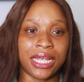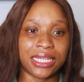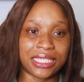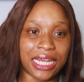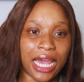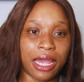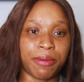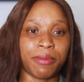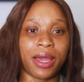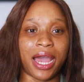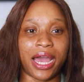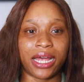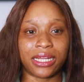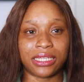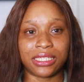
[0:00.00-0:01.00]
Time
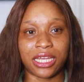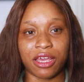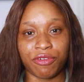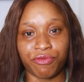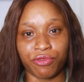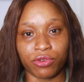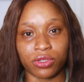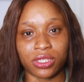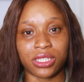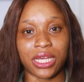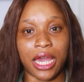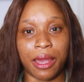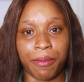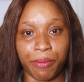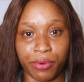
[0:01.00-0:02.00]
and efforts
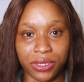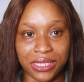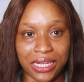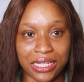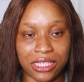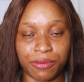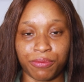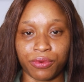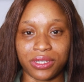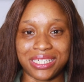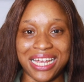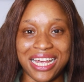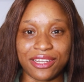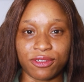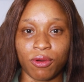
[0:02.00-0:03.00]
are important, but
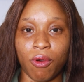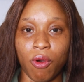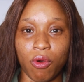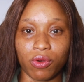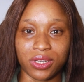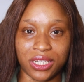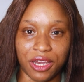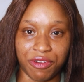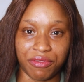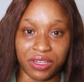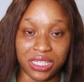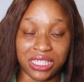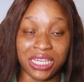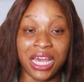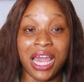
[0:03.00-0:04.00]
that's not all there
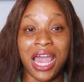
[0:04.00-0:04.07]
is.